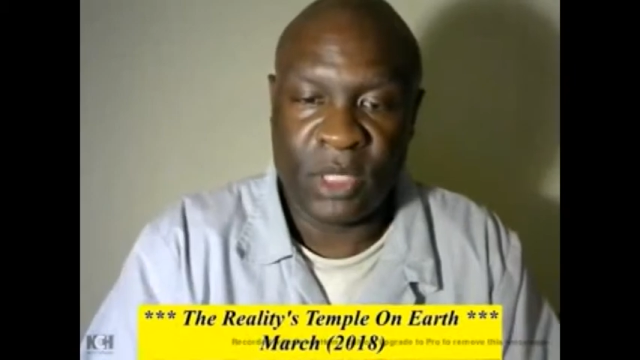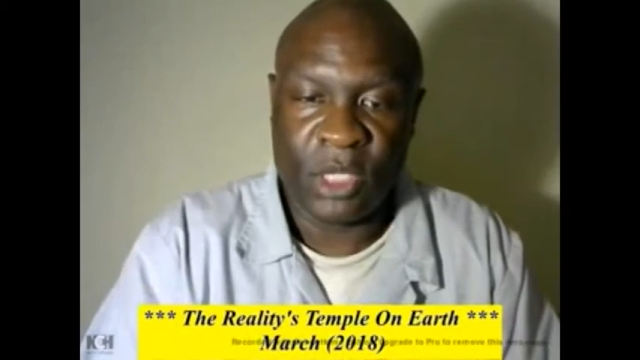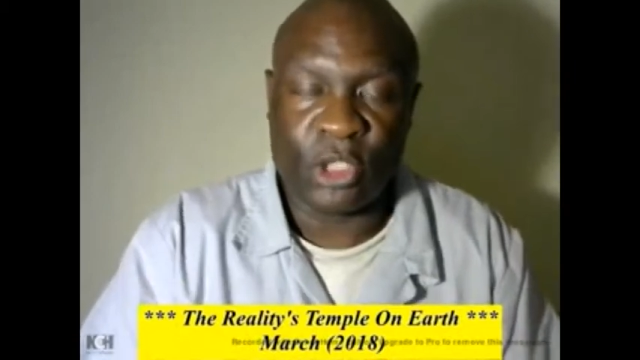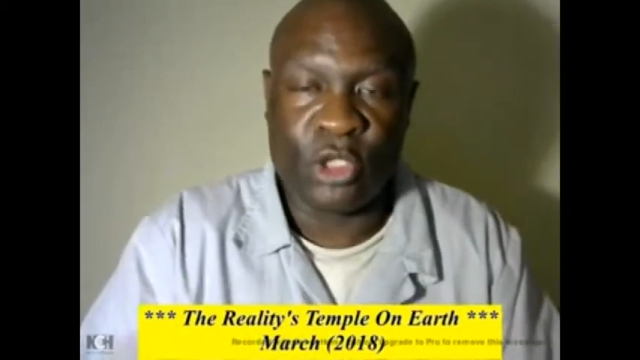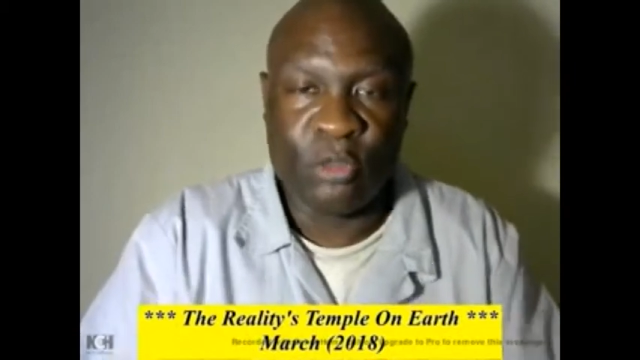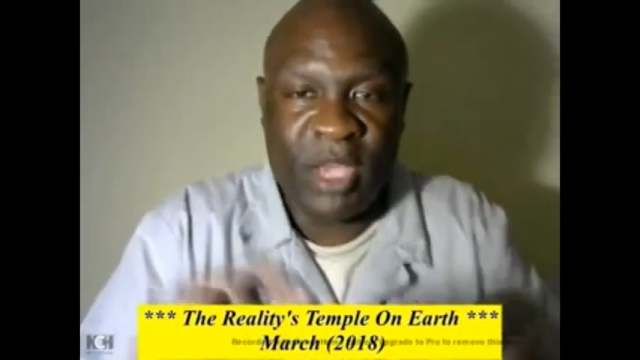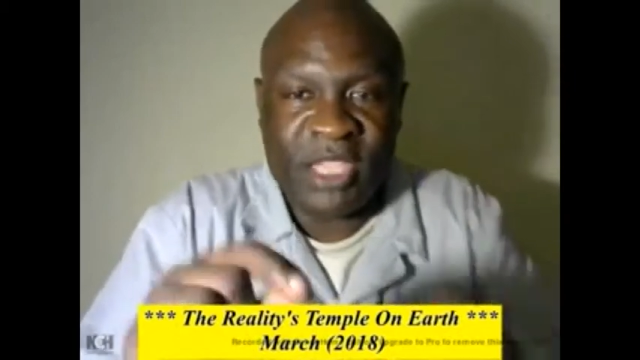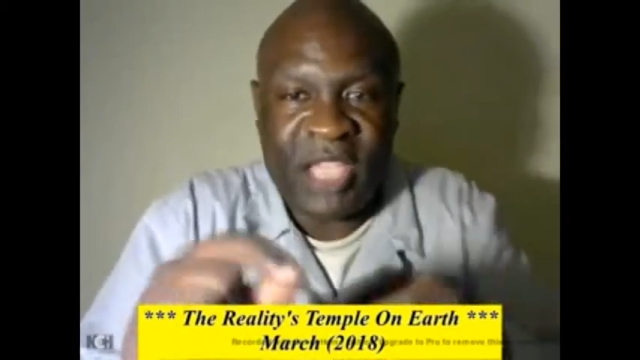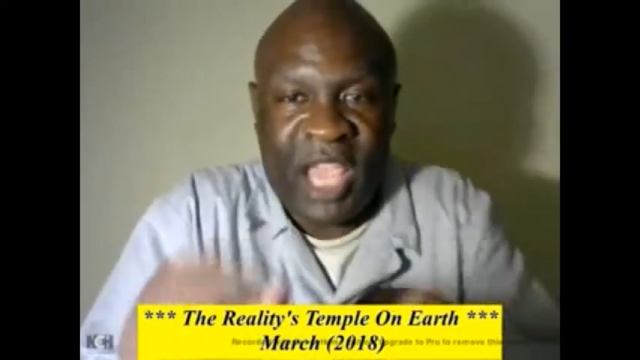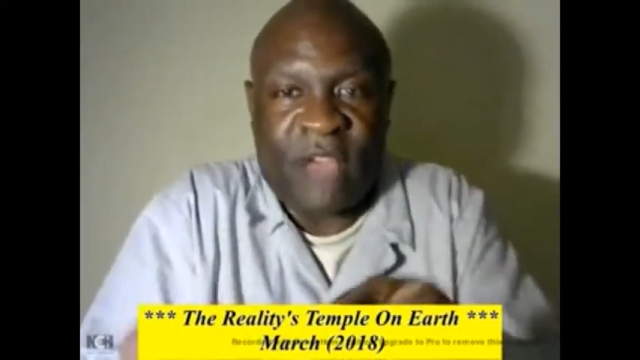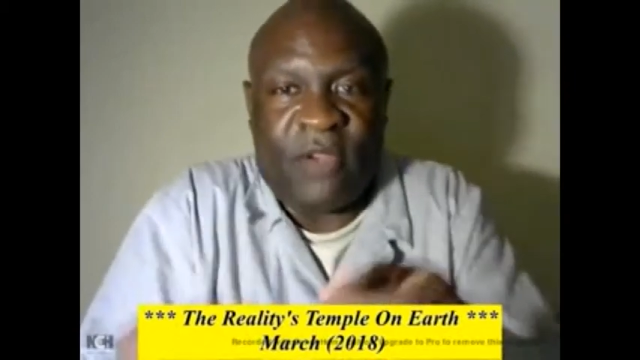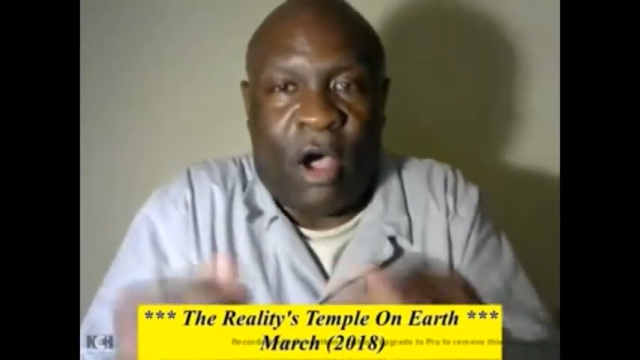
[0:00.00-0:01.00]
You must
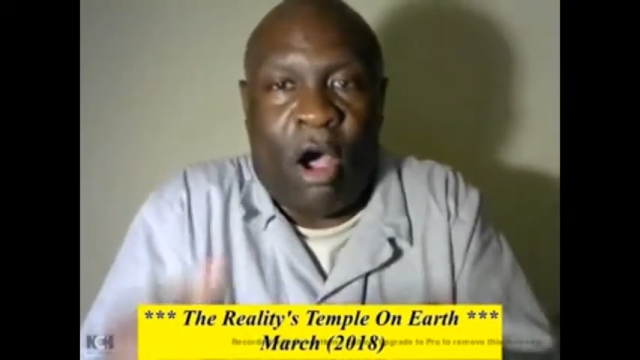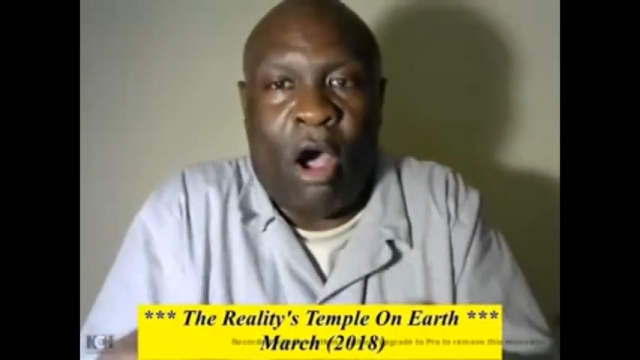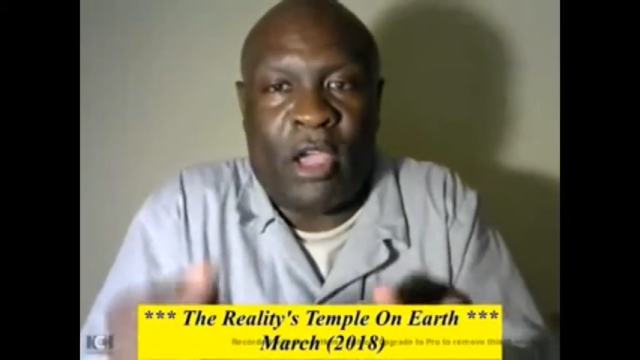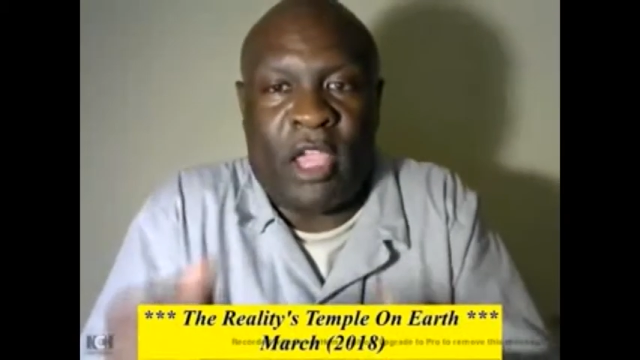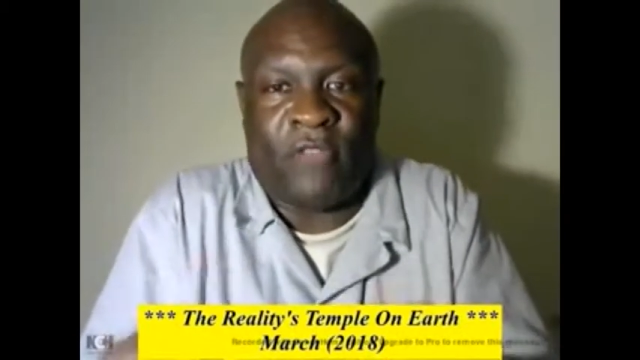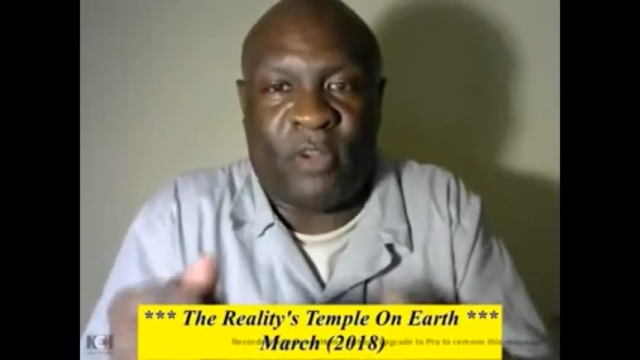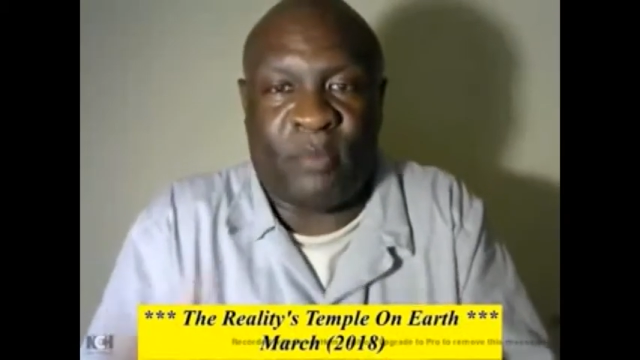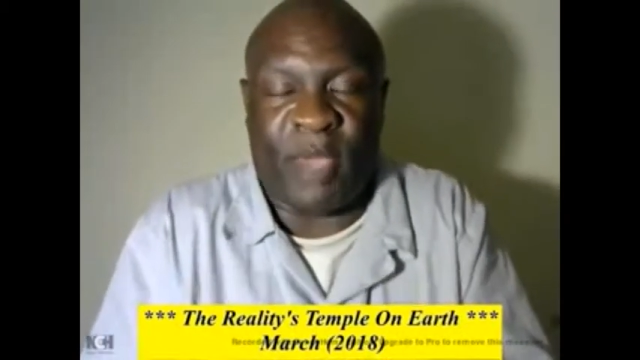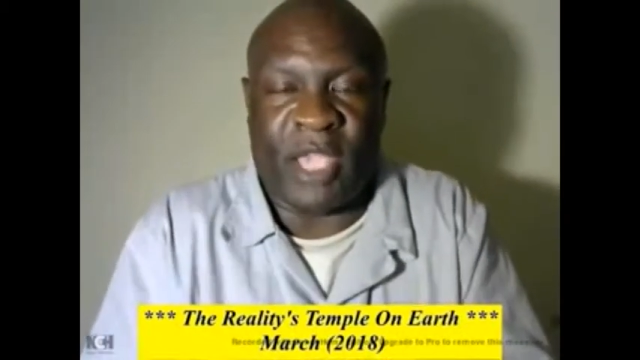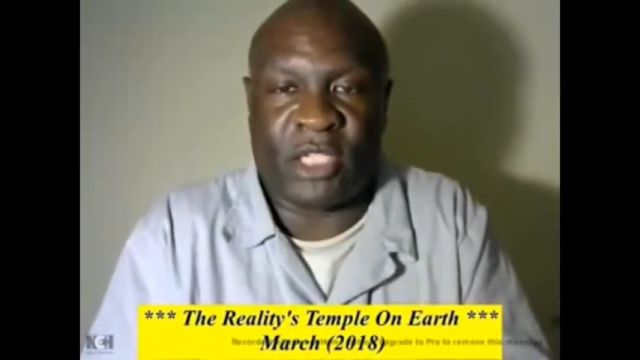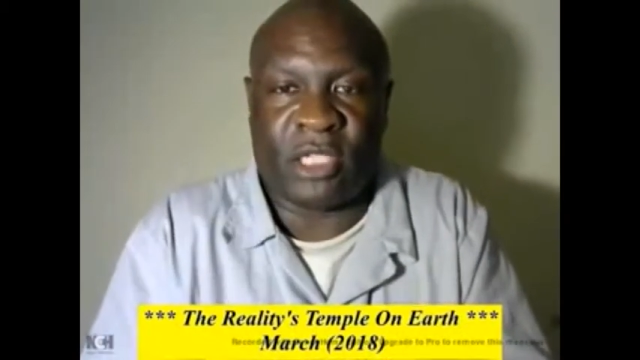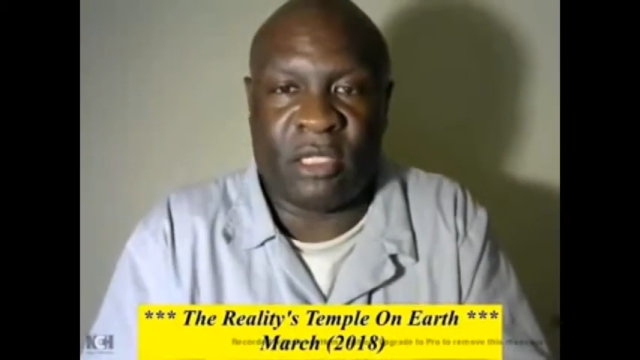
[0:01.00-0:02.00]
have all
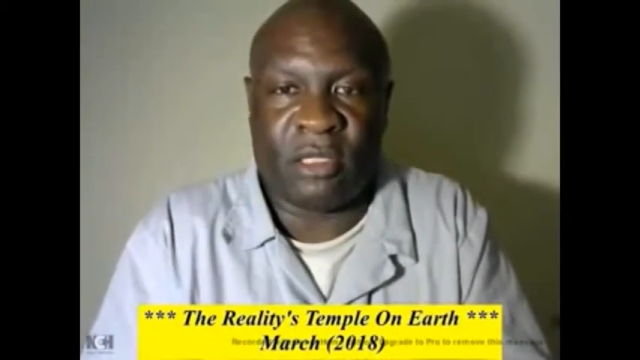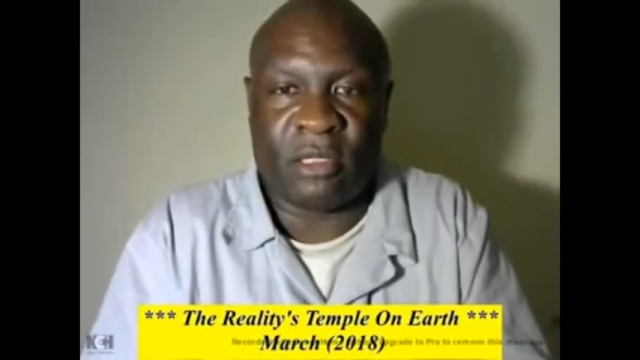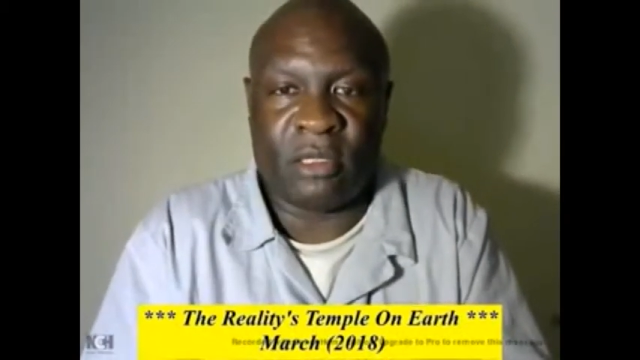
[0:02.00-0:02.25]
information,